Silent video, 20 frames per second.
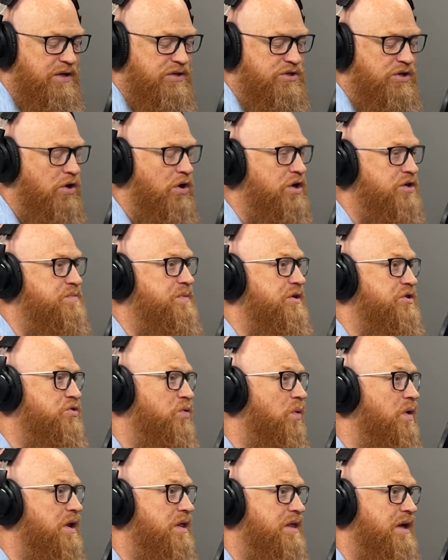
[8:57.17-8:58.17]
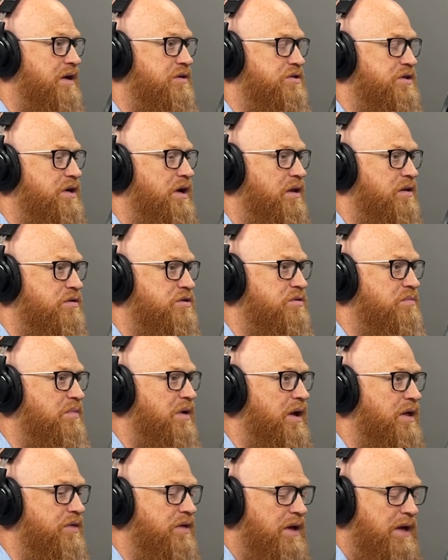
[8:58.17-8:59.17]
it's cost me $20,000 a
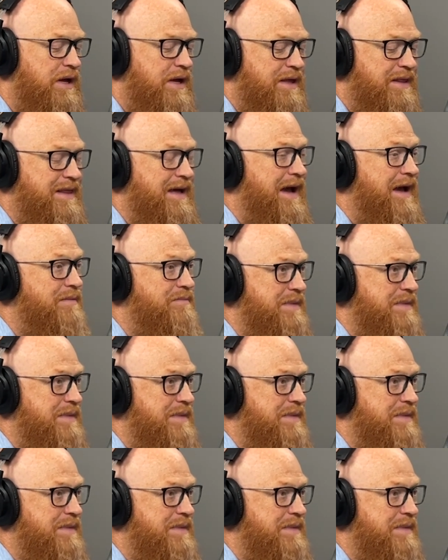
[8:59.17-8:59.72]
month. That